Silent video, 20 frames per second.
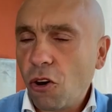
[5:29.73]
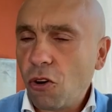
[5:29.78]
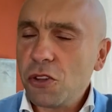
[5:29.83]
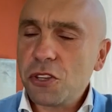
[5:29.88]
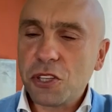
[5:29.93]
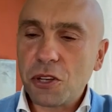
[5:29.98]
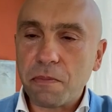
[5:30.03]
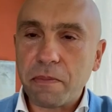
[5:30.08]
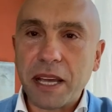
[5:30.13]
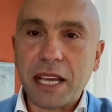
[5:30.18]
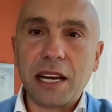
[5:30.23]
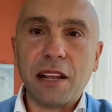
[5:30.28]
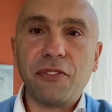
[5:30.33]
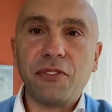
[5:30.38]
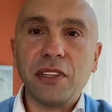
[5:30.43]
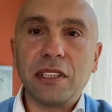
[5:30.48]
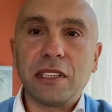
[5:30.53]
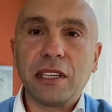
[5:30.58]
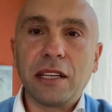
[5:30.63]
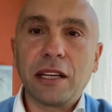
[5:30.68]
also
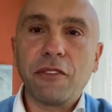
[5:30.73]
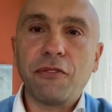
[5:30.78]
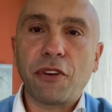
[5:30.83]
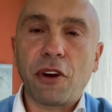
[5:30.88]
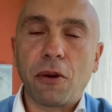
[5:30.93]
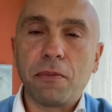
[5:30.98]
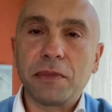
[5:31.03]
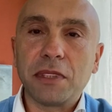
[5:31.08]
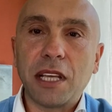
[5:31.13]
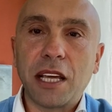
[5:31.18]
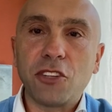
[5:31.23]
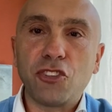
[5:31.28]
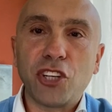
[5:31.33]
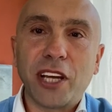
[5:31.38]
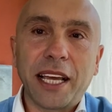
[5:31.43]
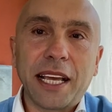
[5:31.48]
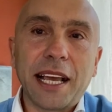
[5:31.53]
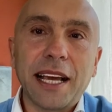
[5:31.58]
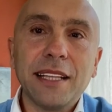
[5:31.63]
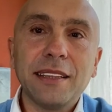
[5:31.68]
benefiting from the
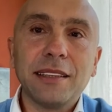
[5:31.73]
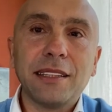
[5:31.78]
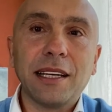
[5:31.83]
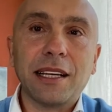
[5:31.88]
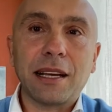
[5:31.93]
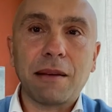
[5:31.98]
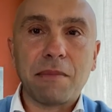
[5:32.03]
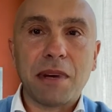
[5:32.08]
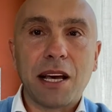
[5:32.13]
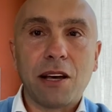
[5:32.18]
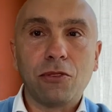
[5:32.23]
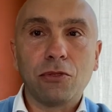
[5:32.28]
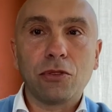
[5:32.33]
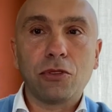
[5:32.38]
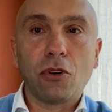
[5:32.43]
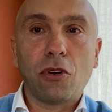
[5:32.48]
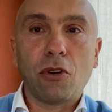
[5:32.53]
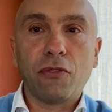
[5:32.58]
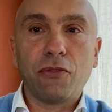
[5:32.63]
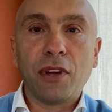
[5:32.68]
gigantic
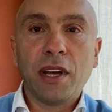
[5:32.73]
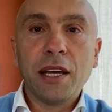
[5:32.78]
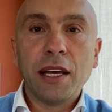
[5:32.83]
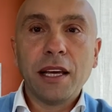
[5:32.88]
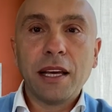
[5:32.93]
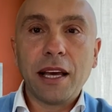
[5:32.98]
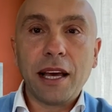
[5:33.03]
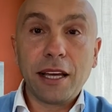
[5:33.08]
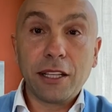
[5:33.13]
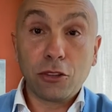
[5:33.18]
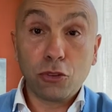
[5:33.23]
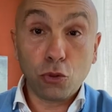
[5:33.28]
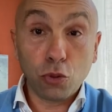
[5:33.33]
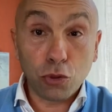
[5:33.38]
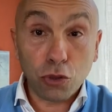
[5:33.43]
amount of Eh,